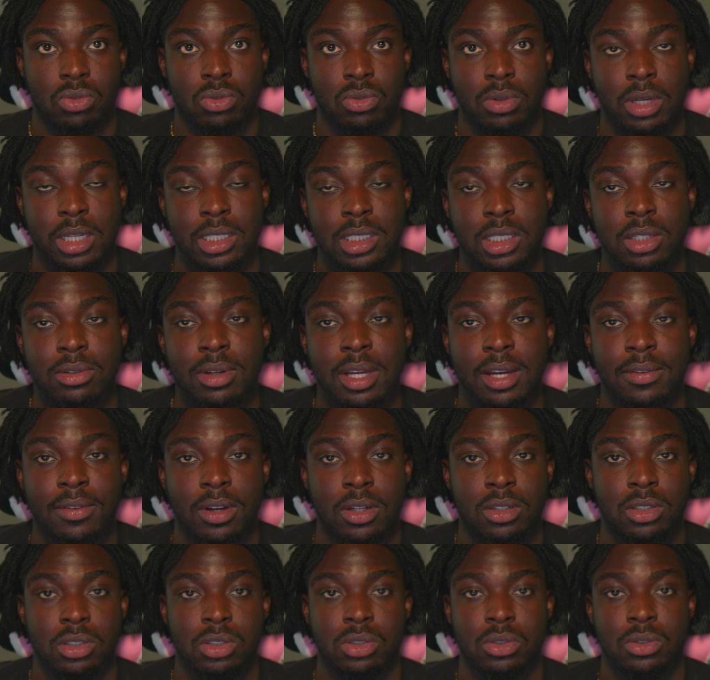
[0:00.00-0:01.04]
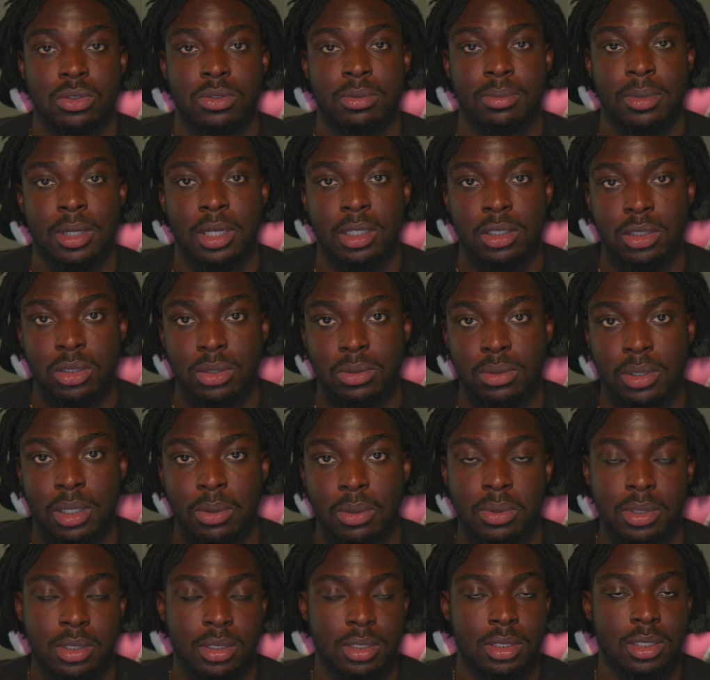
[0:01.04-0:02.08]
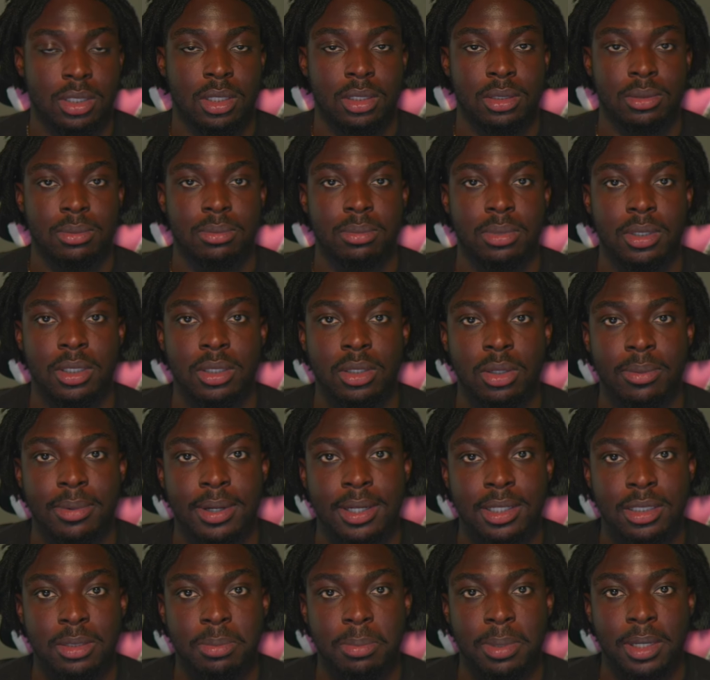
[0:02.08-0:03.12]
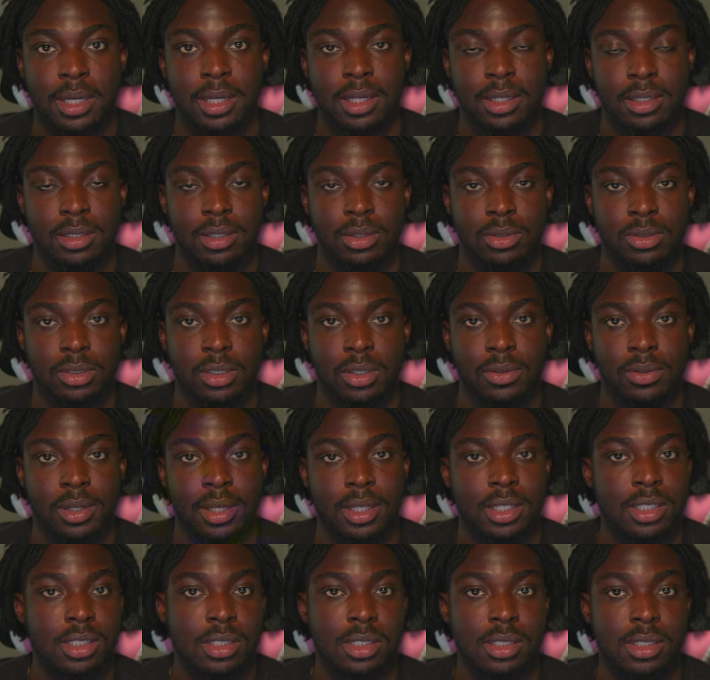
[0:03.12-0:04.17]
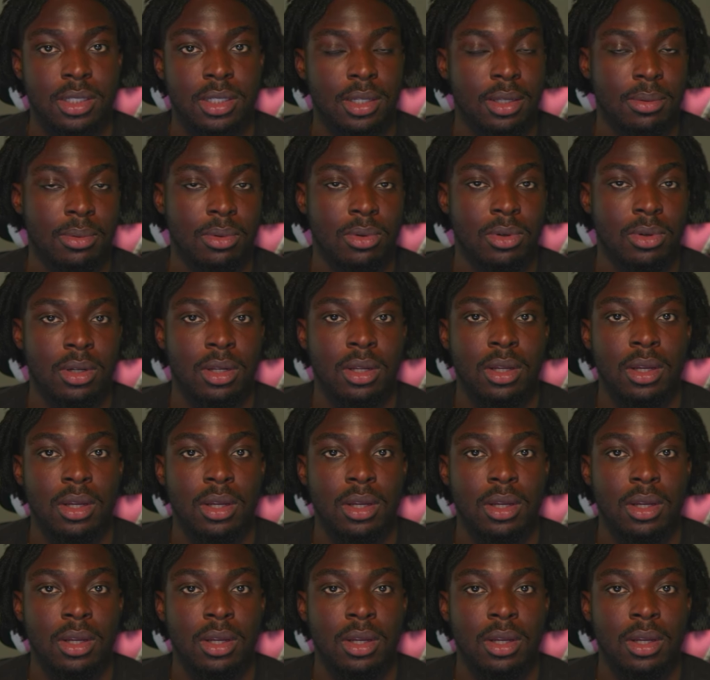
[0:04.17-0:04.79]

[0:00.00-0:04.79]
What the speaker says: I still have all the shoes from high school. I want to sell them, but nobody's buying those old ass shits anymore.